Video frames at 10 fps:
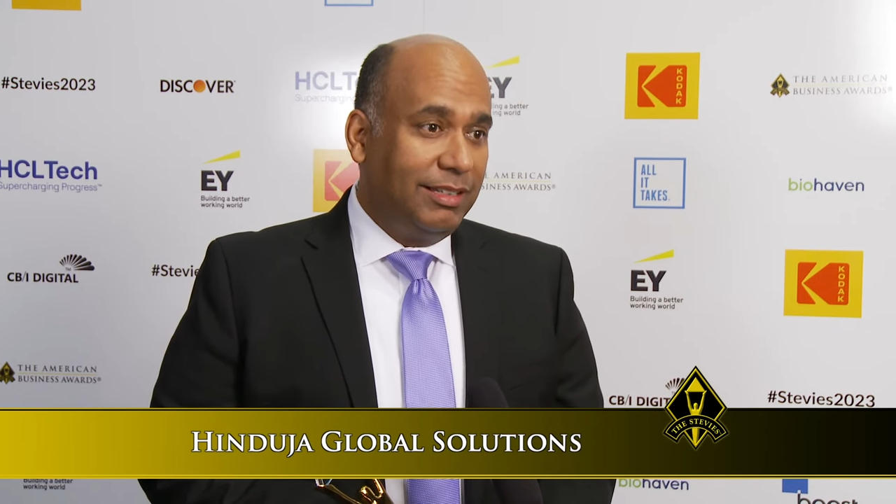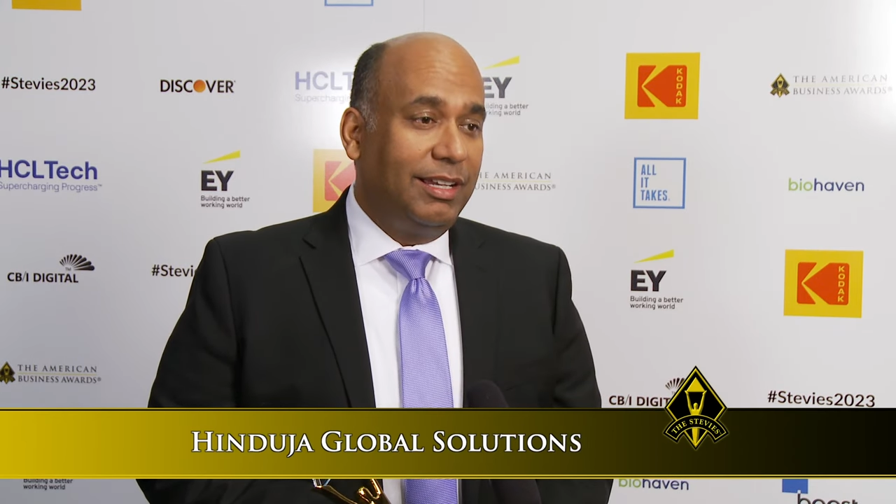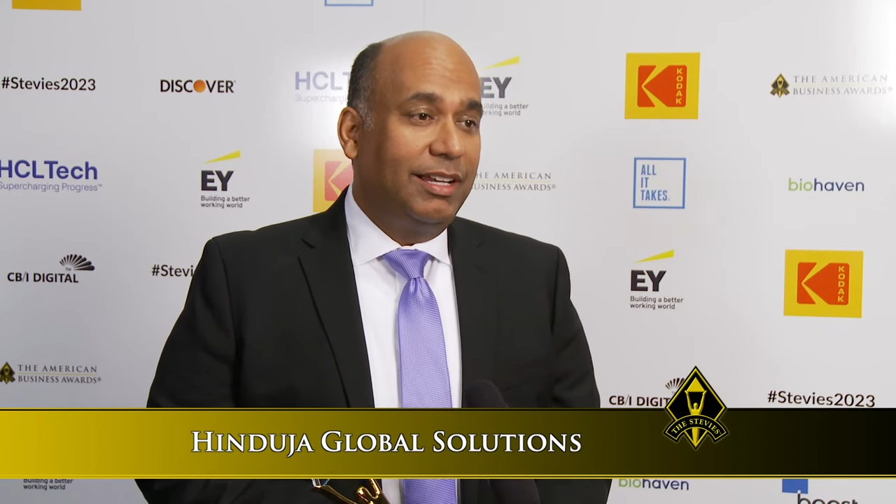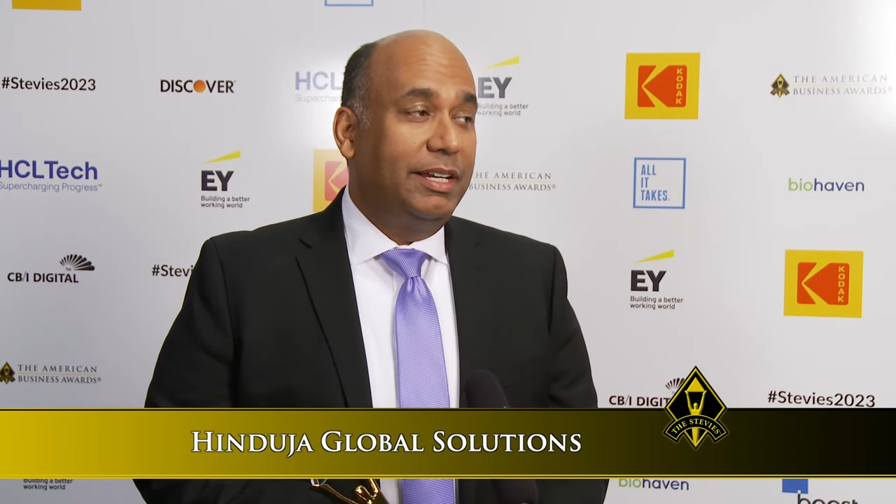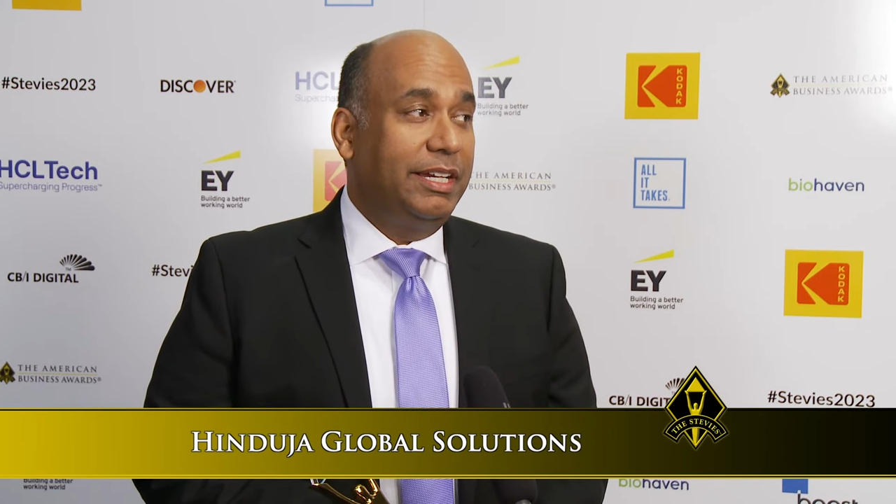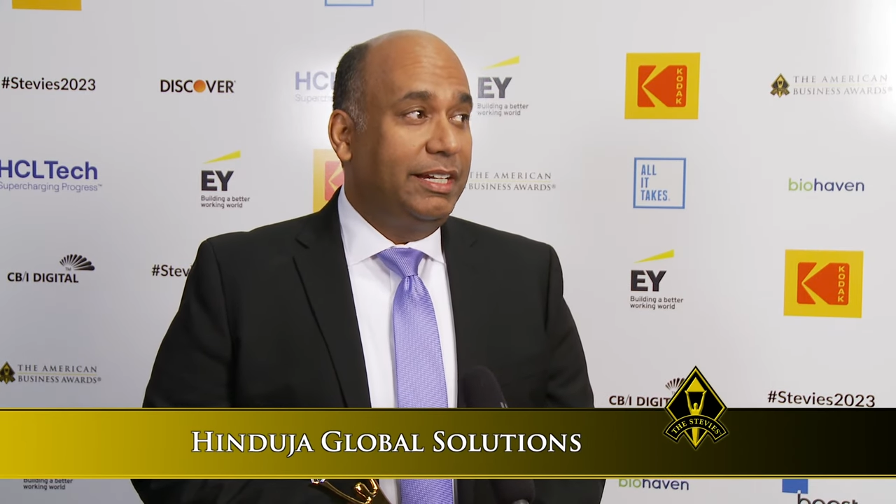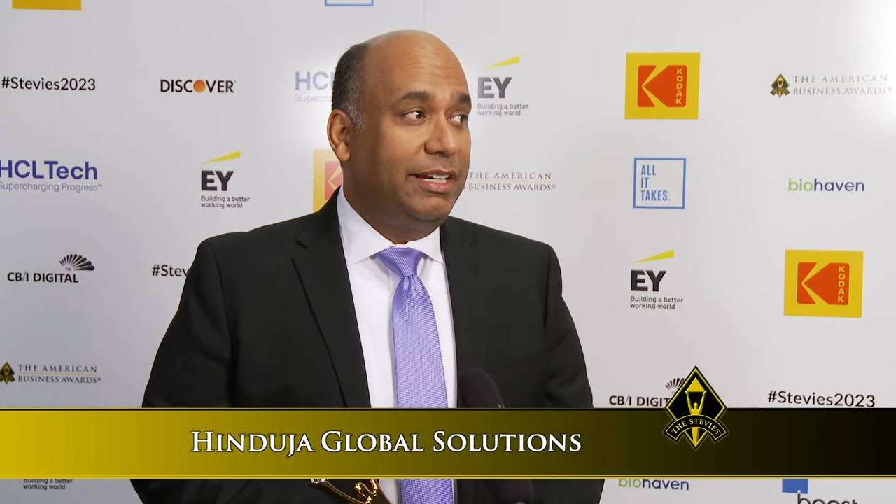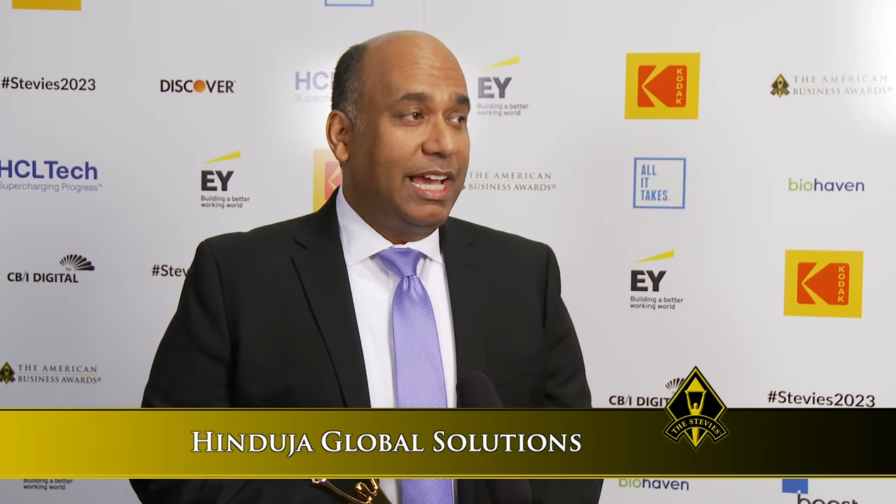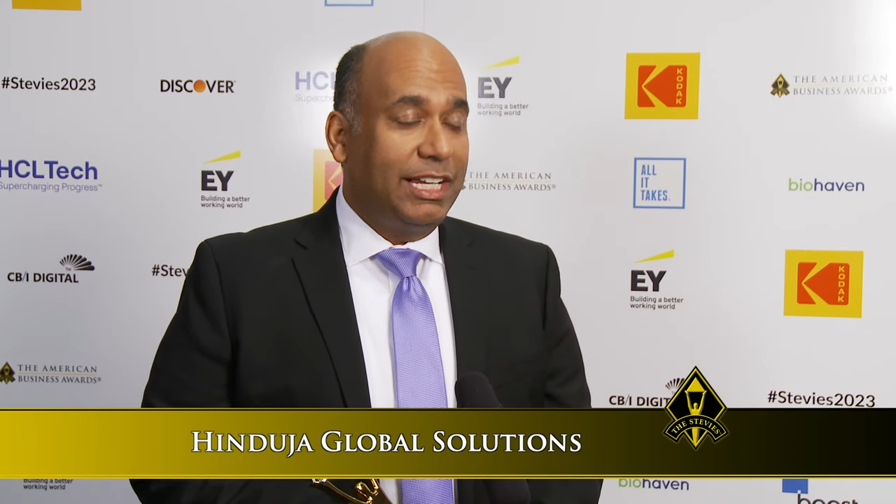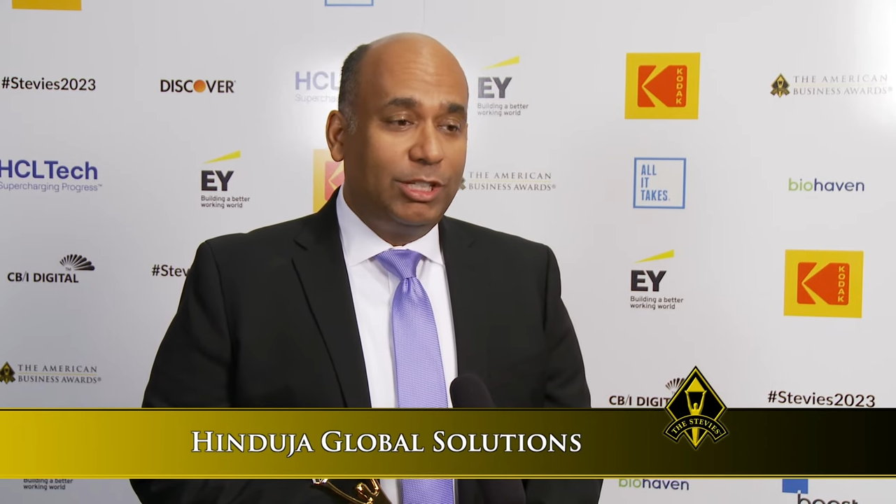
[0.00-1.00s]
Uh, it
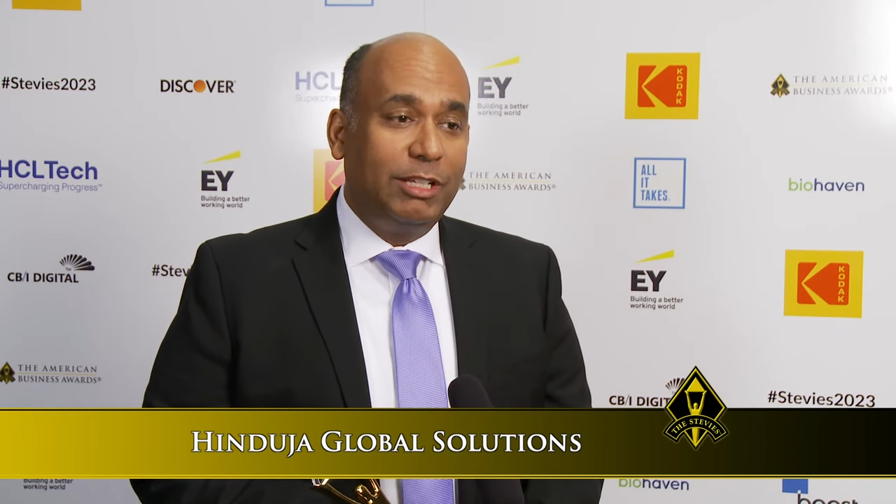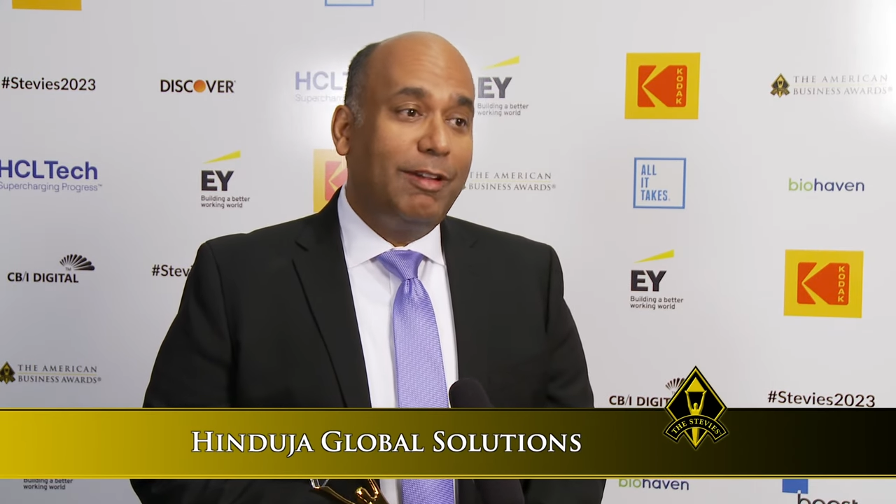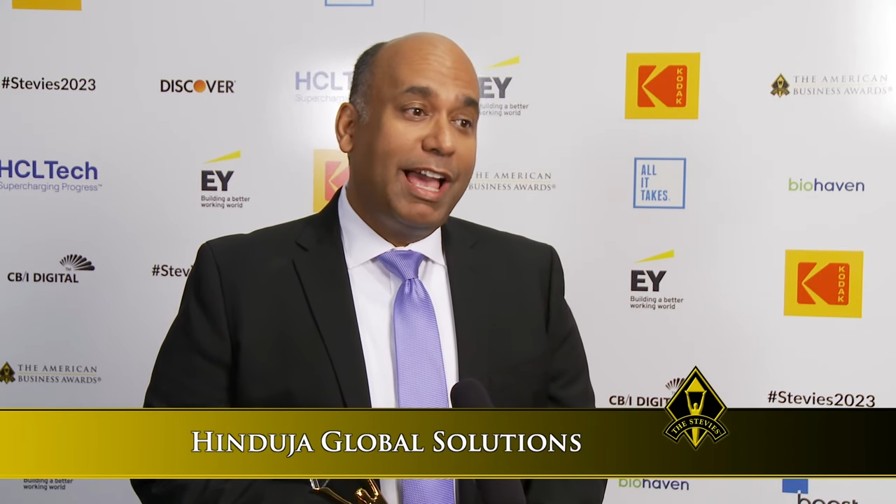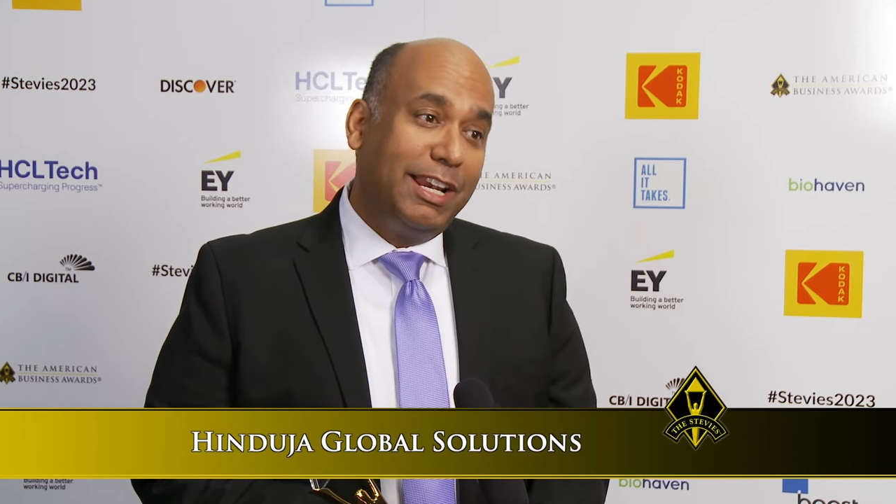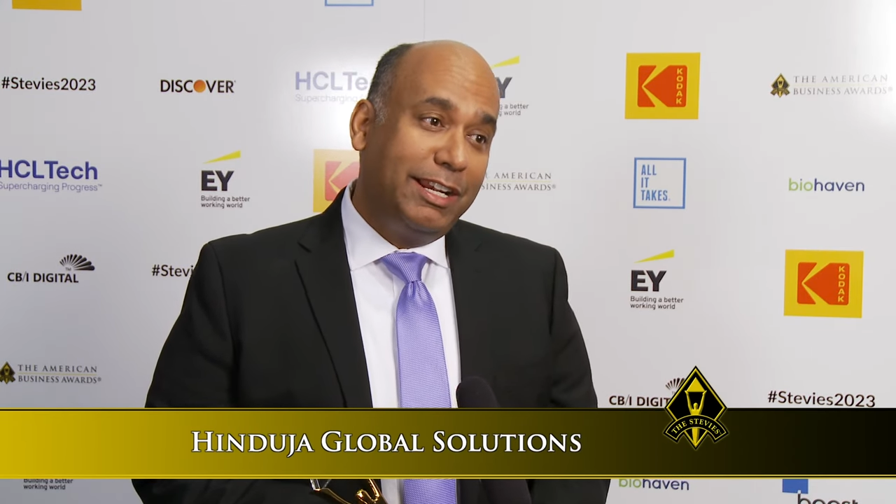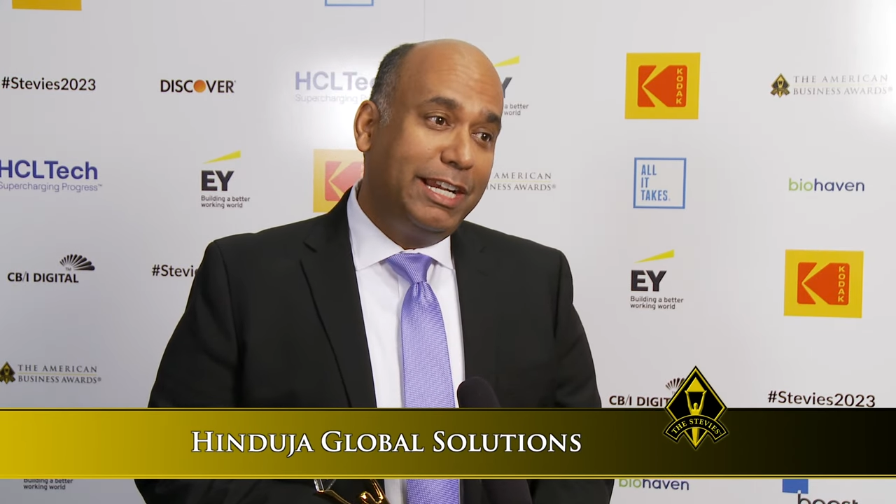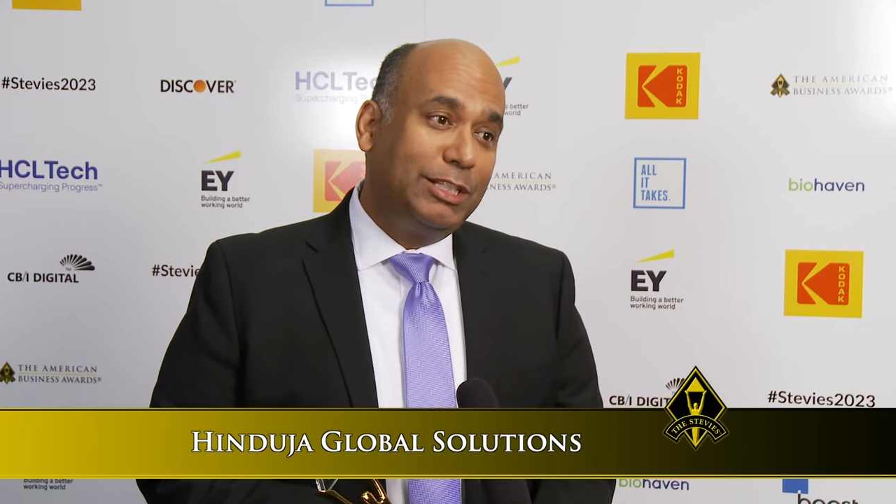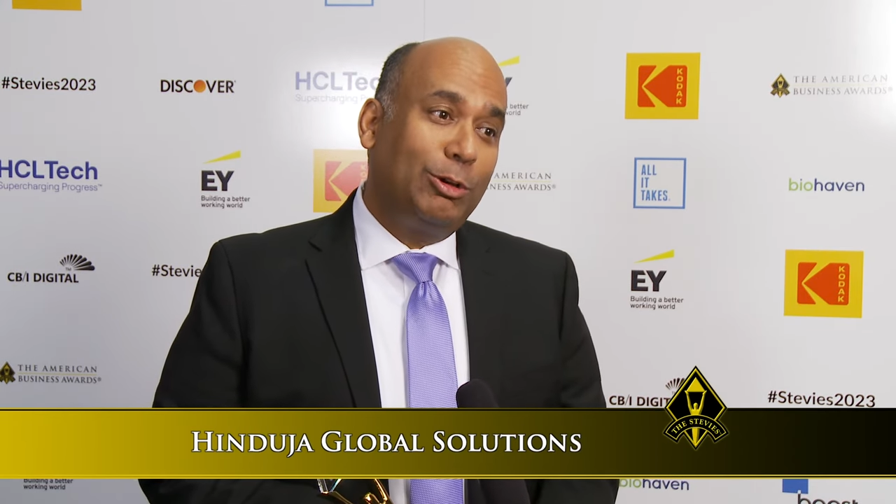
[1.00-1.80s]
actually validates